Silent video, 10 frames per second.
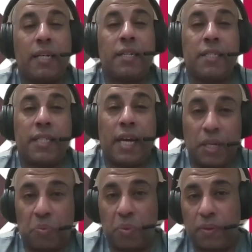
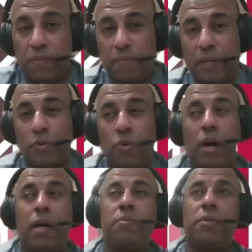understandable, but
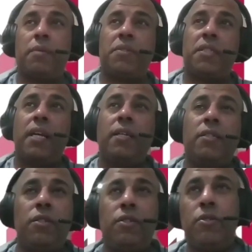I'm saying
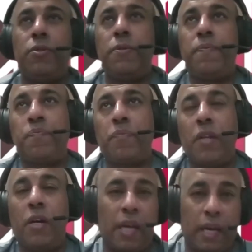to you,
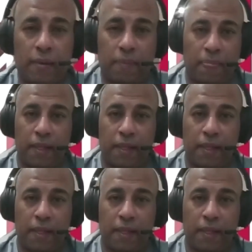okay,